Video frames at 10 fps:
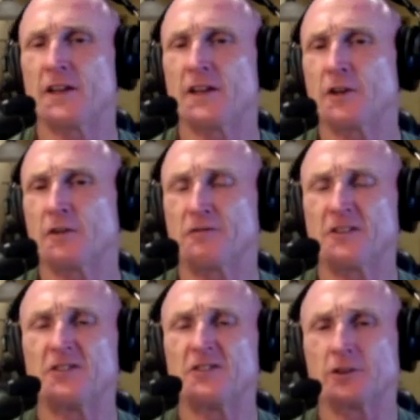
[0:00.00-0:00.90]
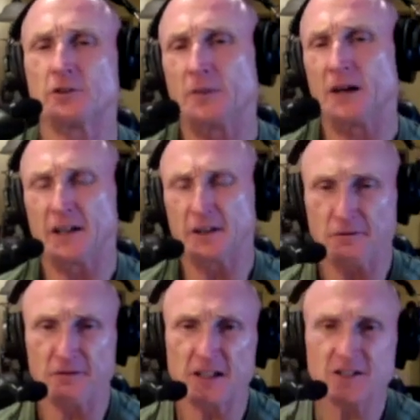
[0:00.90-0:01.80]
your physical body
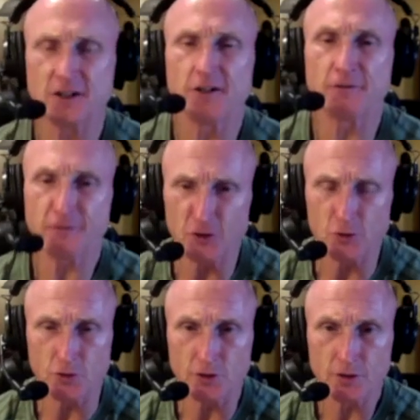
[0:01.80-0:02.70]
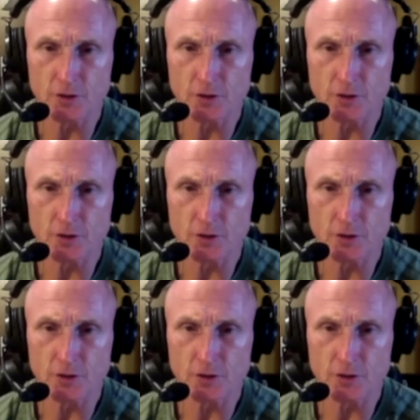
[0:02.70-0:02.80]
feeds on food,